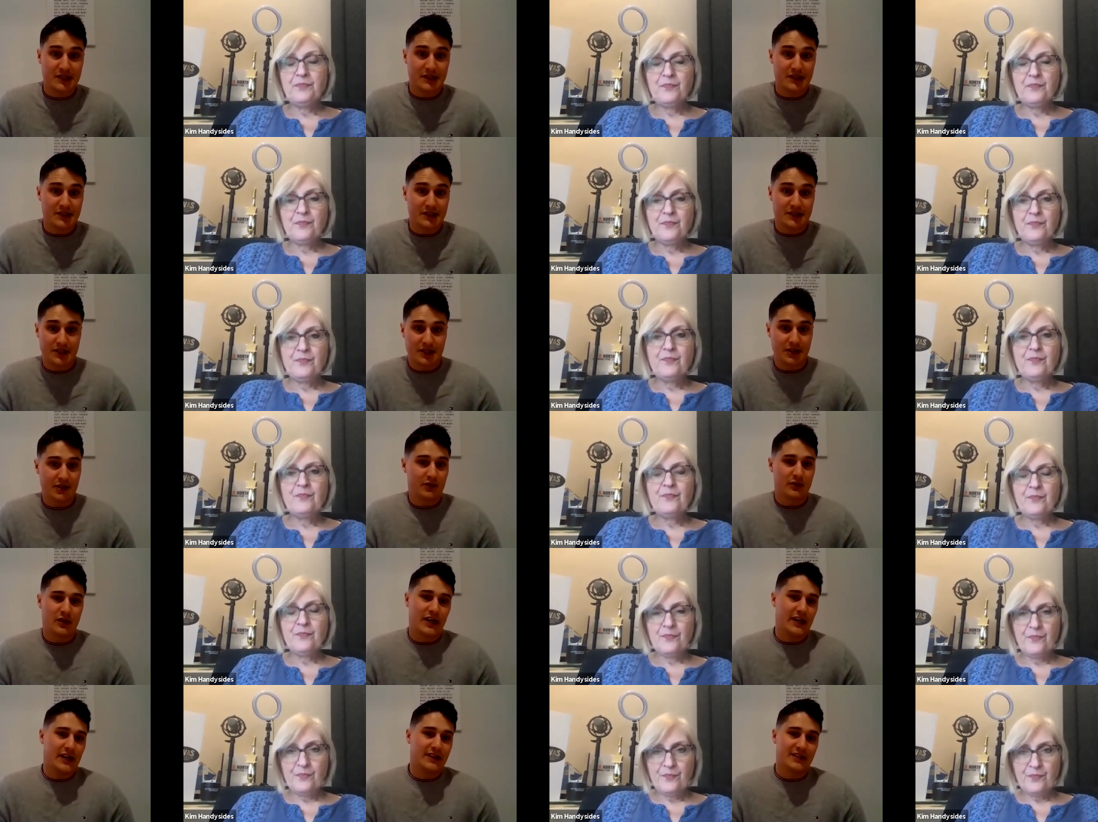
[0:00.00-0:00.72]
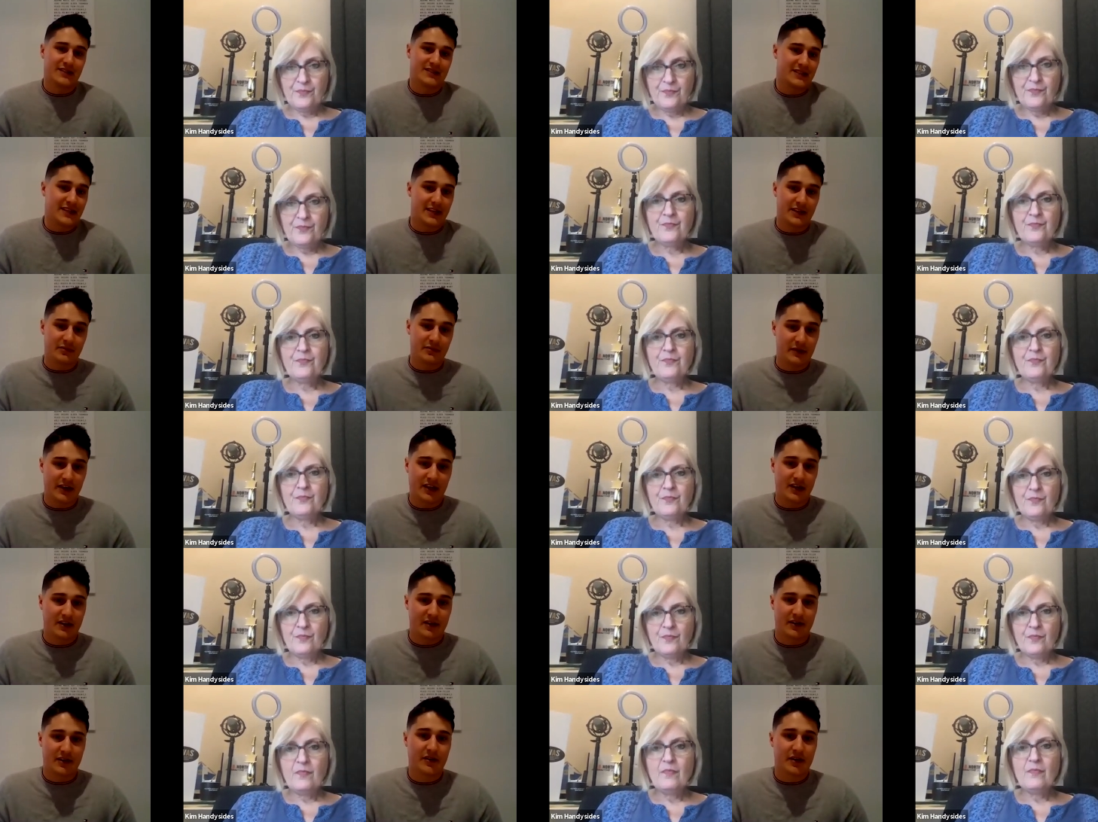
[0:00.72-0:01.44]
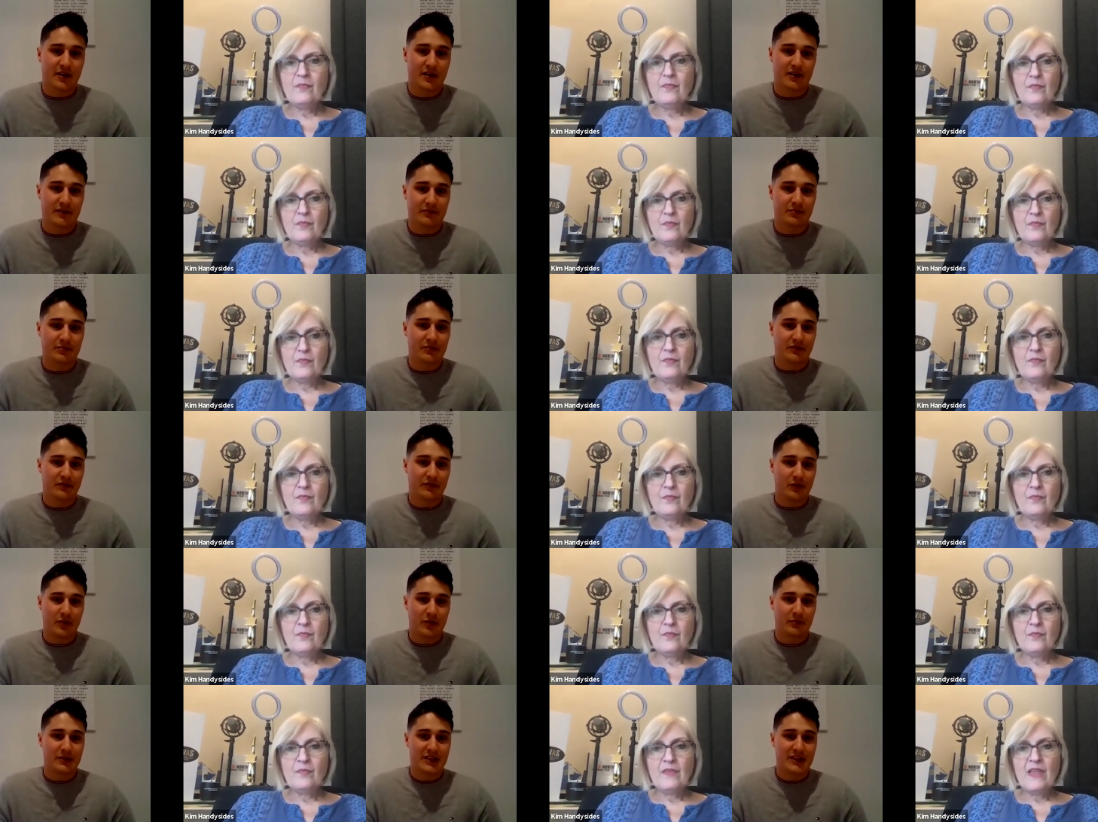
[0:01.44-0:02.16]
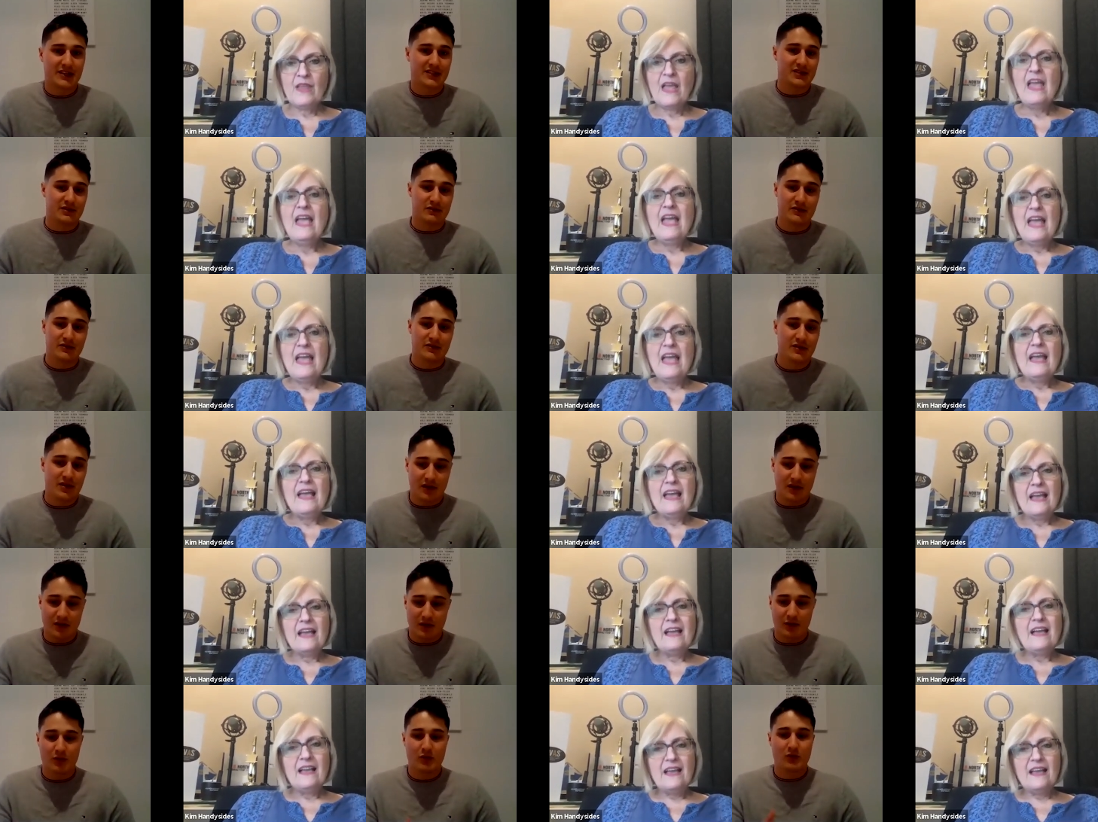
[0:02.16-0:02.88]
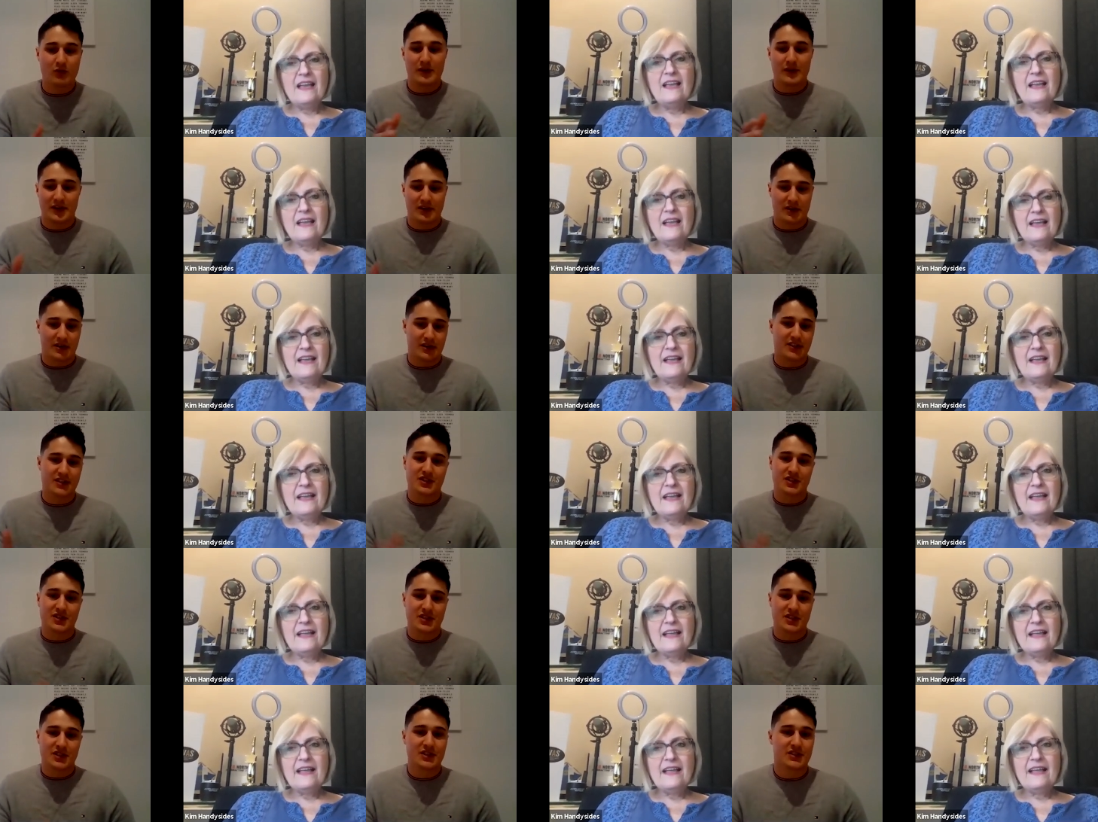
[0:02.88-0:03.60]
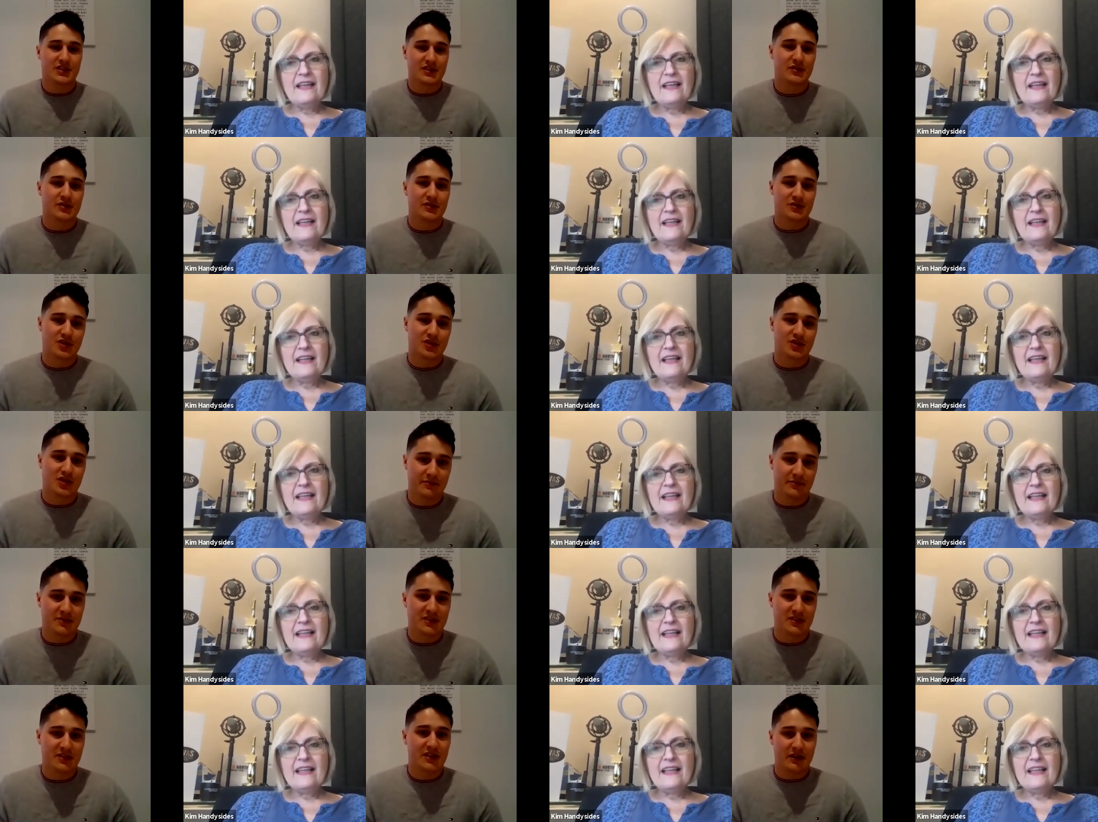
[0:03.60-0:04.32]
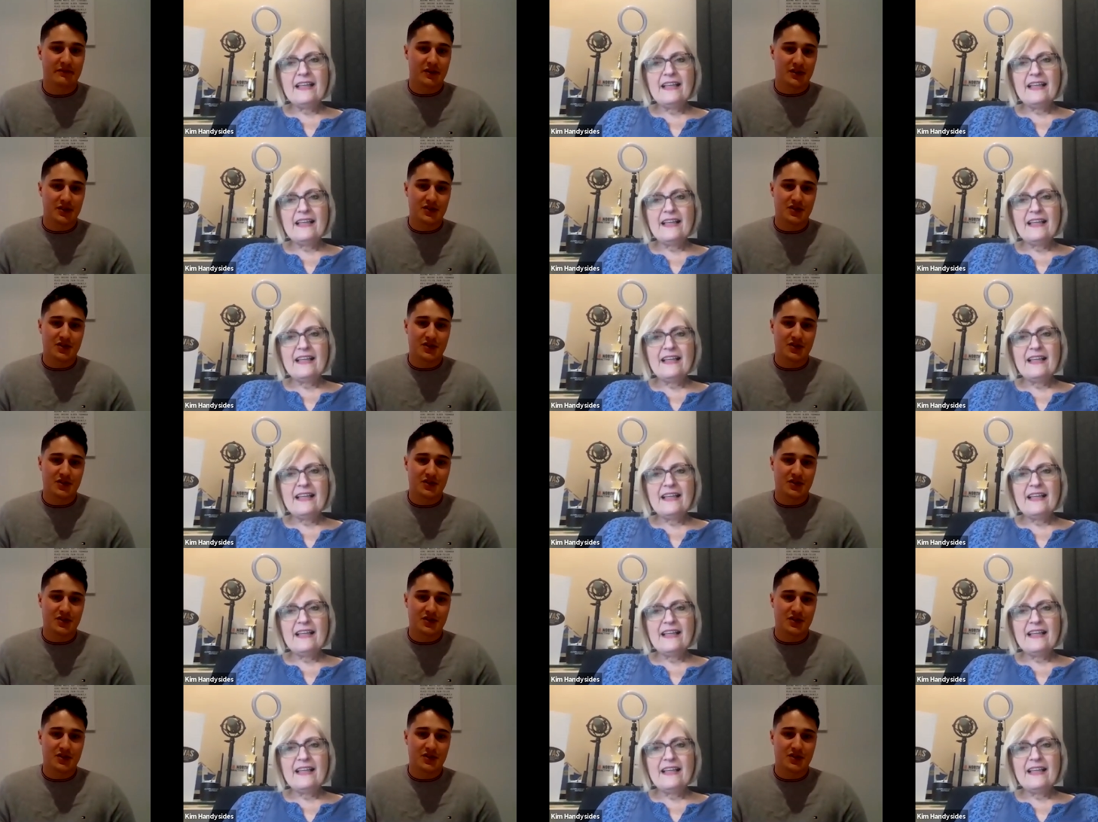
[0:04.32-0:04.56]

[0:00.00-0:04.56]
Speaker 1: To, to new heights that you might not have thought of before, because you know when you're auditioning to those jobs that